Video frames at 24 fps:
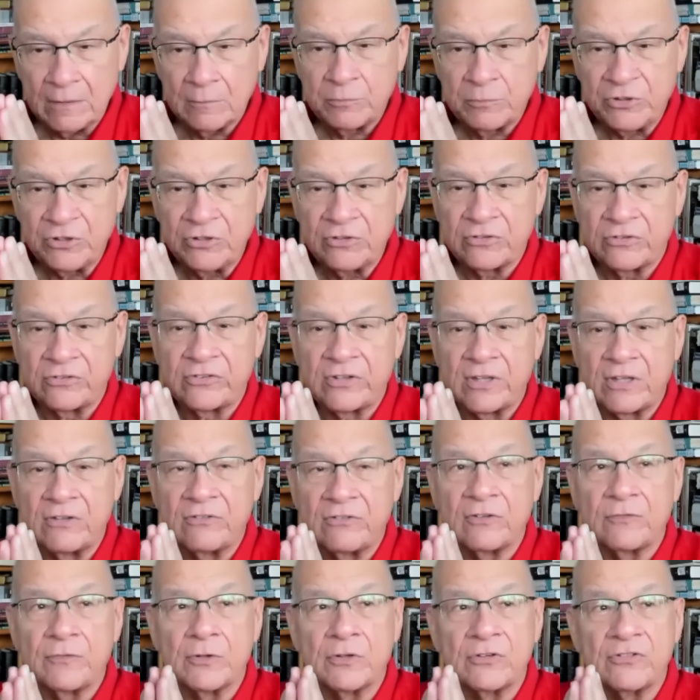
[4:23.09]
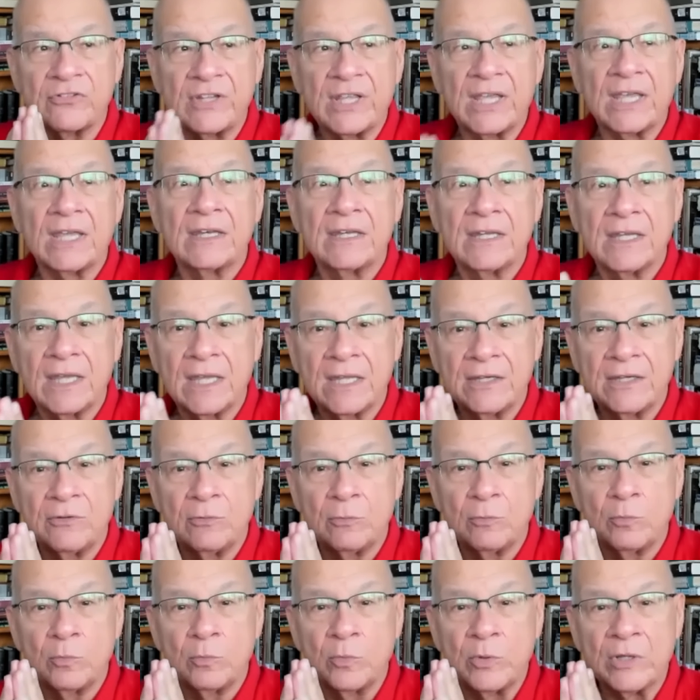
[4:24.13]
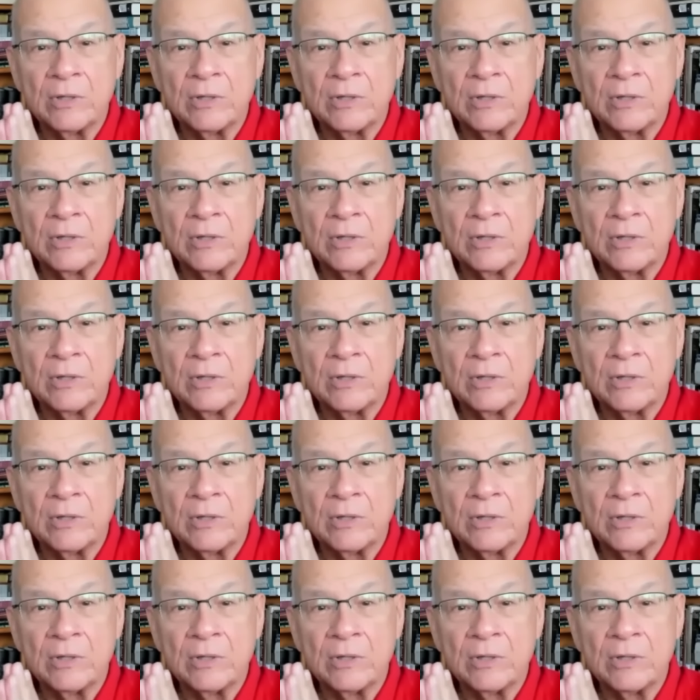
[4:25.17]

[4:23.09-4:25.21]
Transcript: Jesus says, if you're standing and you're